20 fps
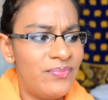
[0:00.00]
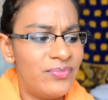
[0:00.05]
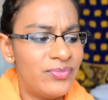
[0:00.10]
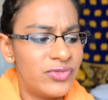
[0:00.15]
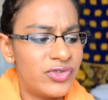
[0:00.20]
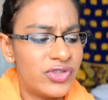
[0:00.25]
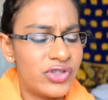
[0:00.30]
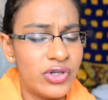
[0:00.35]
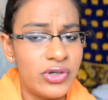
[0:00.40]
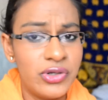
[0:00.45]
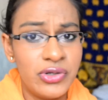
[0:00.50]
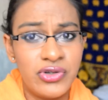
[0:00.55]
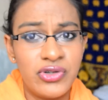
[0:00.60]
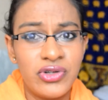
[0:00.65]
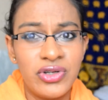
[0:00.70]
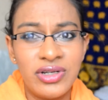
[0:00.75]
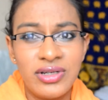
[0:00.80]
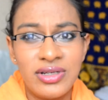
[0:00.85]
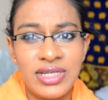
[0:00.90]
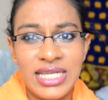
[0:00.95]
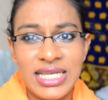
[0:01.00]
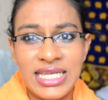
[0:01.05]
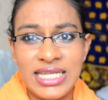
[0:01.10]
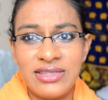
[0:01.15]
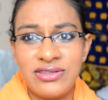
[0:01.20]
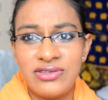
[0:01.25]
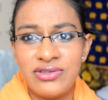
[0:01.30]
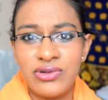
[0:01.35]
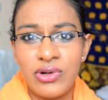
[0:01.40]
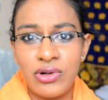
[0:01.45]
solution,
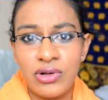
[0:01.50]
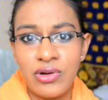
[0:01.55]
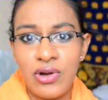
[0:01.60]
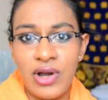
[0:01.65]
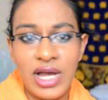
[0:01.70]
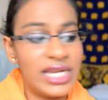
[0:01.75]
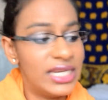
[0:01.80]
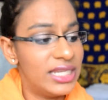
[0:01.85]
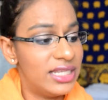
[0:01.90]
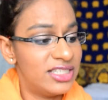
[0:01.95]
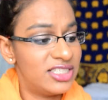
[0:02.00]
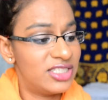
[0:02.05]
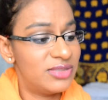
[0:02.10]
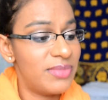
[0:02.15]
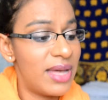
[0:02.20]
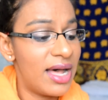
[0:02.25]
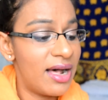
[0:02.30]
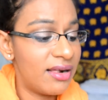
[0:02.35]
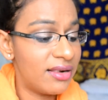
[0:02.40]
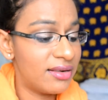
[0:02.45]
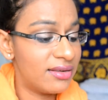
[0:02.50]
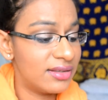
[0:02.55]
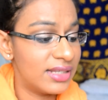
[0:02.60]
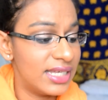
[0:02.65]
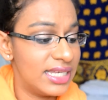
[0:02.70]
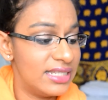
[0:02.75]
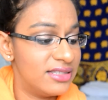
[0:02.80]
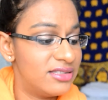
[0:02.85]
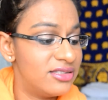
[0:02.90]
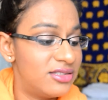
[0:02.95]
it's not got any smell,
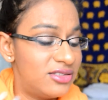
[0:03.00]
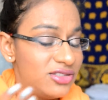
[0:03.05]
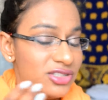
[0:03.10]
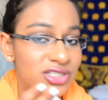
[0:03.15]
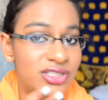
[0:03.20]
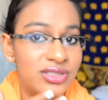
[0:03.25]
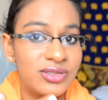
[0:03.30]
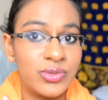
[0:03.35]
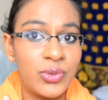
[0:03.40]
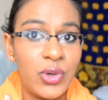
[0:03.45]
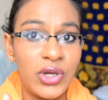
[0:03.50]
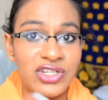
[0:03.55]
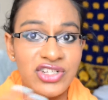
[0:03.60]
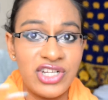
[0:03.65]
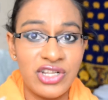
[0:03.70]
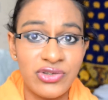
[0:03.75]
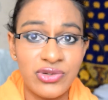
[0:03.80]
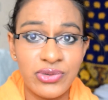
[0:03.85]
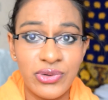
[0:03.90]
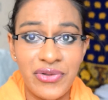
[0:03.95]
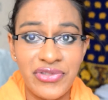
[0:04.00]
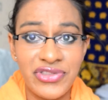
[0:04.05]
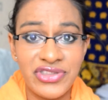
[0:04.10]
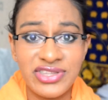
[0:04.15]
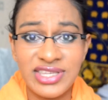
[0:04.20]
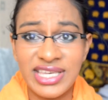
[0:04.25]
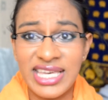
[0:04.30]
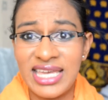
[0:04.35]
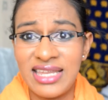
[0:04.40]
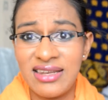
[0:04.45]
it's just quite gentle on the
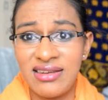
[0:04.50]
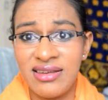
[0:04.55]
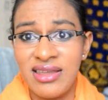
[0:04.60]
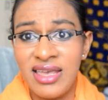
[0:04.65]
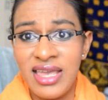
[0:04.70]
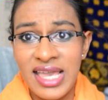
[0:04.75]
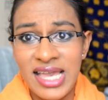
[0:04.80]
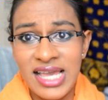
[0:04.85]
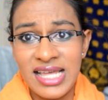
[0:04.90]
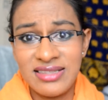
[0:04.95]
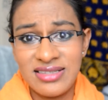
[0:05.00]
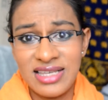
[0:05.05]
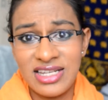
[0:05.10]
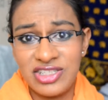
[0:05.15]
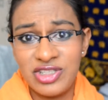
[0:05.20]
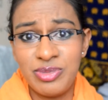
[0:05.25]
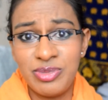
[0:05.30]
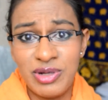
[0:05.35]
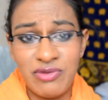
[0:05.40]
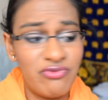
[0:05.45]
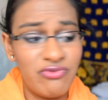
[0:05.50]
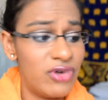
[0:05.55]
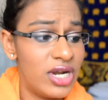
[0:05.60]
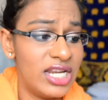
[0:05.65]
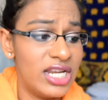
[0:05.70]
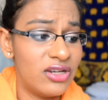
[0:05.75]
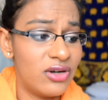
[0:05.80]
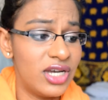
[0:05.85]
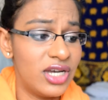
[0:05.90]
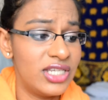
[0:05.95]
skin, it's actually been
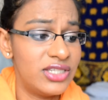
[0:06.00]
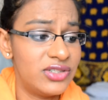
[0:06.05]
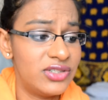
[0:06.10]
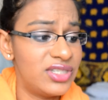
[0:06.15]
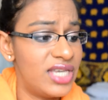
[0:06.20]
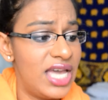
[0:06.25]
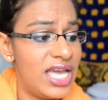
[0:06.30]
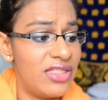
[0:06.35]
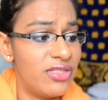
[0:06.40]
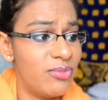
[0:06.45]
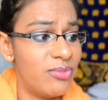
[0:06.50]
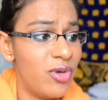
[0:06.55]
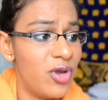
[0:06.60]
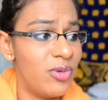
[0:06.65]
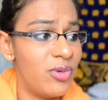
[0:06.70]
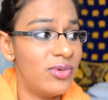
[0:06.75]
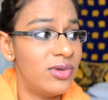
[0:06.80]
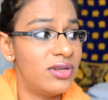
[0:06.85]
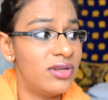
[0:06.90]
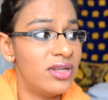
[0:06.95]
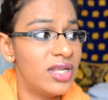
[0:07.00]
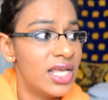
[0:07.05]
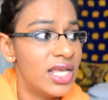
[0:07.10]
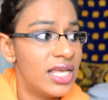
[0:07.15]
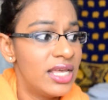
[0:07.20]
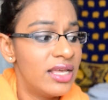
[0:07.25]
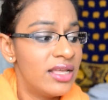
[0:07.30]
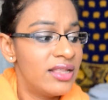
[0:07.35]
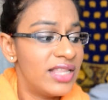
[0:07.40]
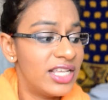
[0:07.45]
really nice at the moment.
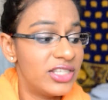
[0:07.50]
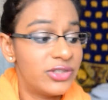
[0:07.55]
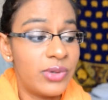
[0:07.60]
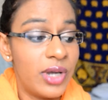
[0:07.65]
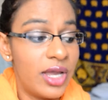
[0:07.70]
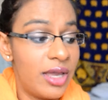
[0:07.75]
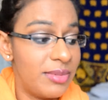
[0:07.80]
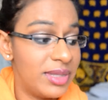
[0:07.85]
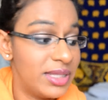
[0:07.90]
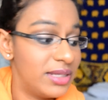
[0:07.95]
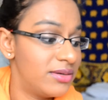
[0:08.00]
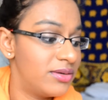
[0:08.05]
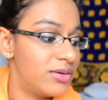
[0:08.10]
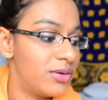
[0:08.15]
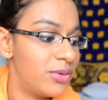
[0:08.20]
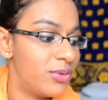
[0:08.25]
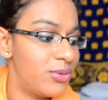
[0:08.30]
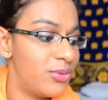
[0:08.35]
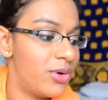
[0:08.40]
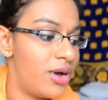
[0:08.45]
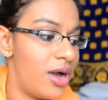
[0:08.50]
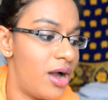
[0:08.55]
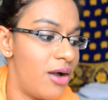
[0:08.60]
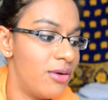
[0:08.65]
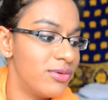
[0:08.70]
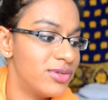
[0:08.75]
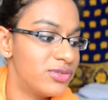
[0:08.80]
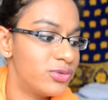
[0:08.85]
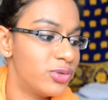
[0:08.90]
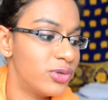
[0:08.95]
That's why, I mean, I
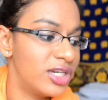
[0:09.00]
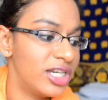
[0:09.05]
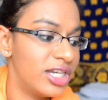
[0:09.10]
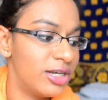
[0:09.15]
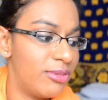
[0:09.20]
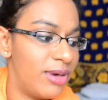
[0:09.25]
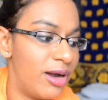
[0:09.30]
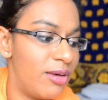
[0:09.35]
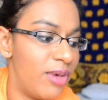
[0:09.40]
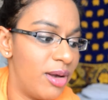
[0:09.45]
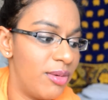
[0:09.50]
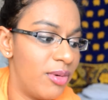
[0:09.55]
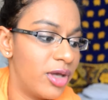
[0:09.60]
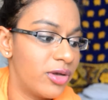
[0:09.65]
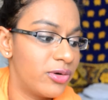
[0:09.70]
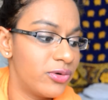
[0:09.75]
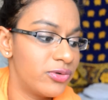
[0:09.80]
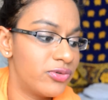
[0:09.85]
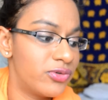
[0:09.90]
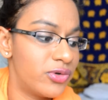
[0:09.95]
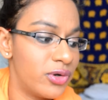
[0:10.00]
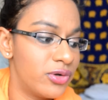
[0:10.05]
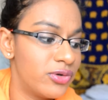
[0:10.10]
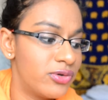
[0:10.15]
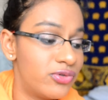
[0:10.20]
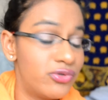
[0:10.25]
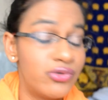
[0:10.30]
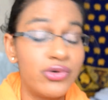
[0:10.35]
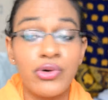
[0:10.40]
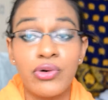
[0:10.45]
was talking about my Michael True
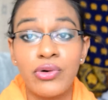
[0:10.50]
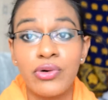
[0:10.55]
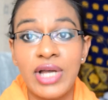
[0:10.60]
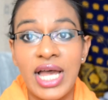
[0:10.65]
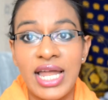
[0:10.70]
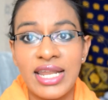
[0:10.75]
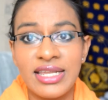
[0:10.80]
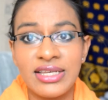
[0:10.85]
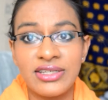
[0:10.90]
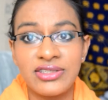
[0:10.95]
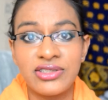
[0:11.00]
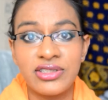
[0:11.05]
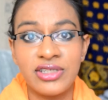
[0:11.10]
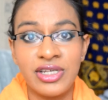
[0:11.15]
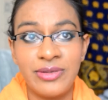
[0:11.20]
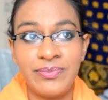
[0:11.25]
Organics